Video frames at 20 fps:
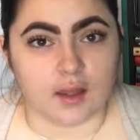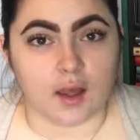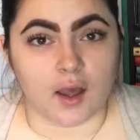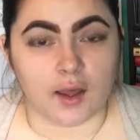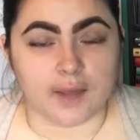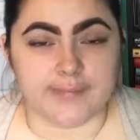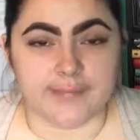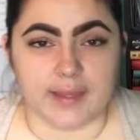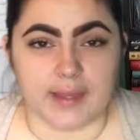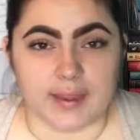
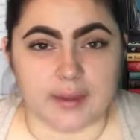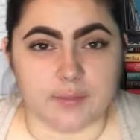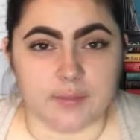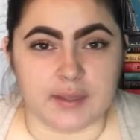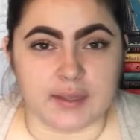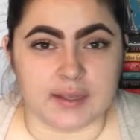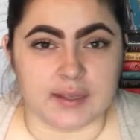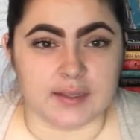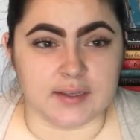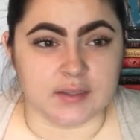online
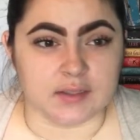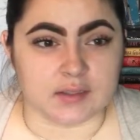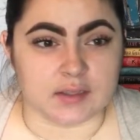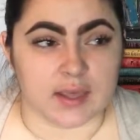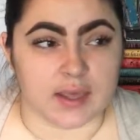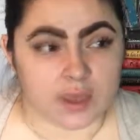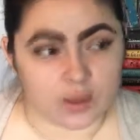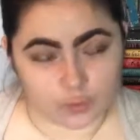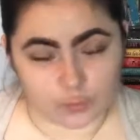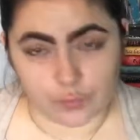because
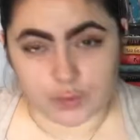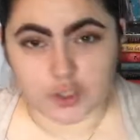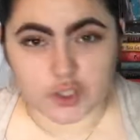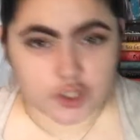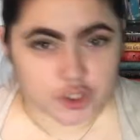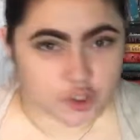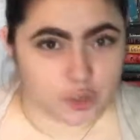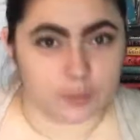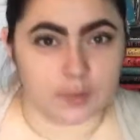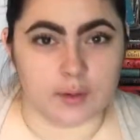they can
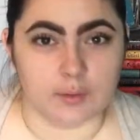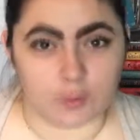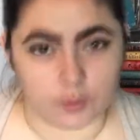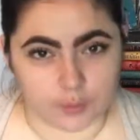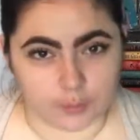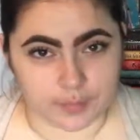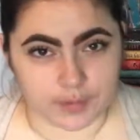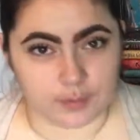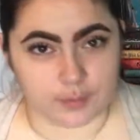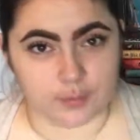reach so many
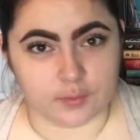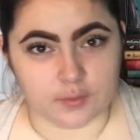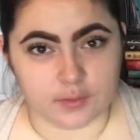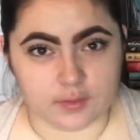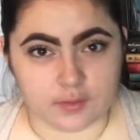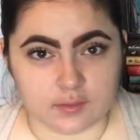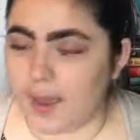more people.